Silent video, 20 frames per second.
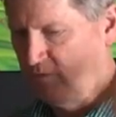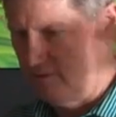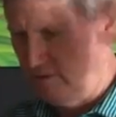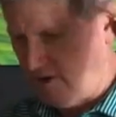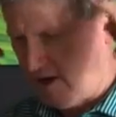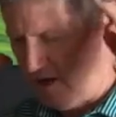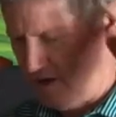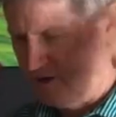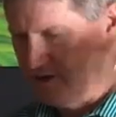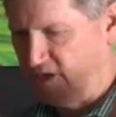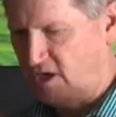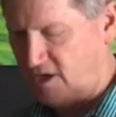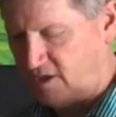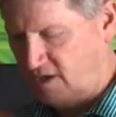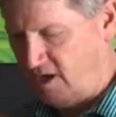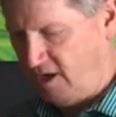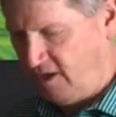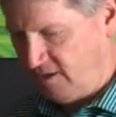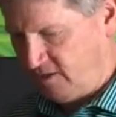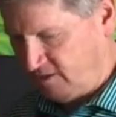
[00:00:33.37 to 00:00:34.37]
had his
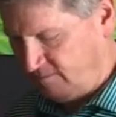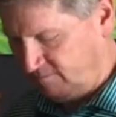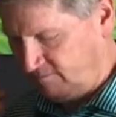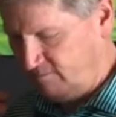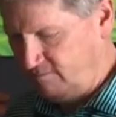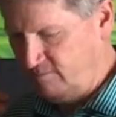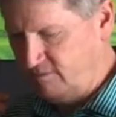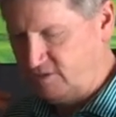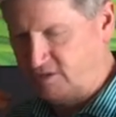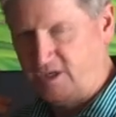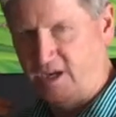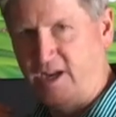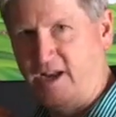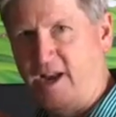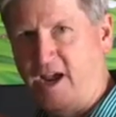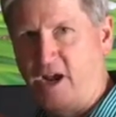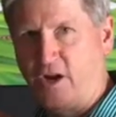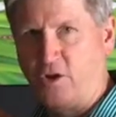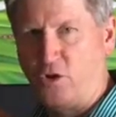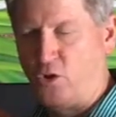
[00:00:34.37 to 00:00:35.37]
head kind of sticking
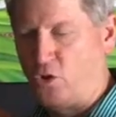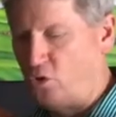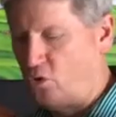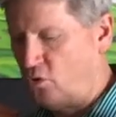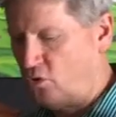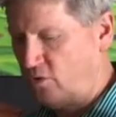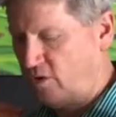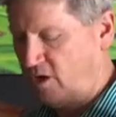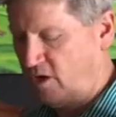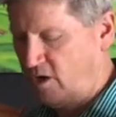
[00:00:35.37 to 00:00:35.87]
out a hole,